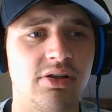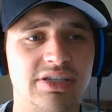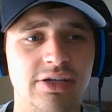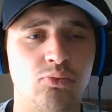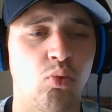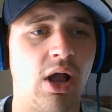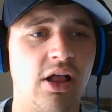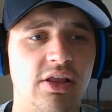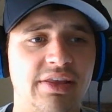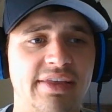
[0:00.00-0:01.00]
did
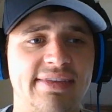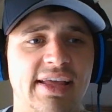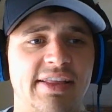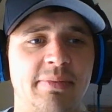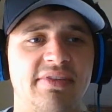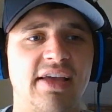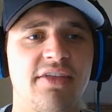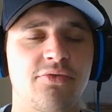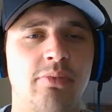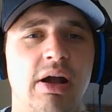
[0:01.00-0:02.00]
well in this sense
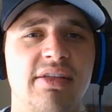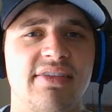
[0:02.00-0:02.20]
besides Ramon